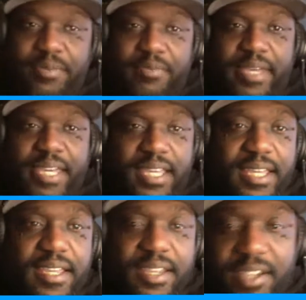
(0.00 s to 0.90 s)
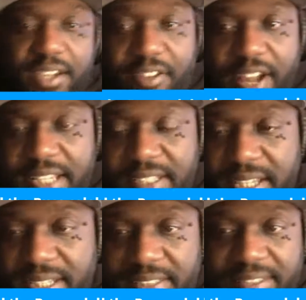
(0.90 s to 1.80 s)
Bay.
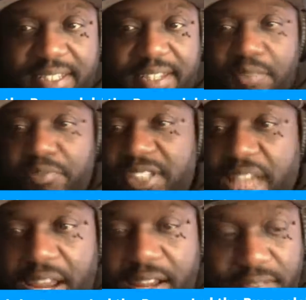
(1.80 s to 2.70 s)
Congratulations to them. Shout out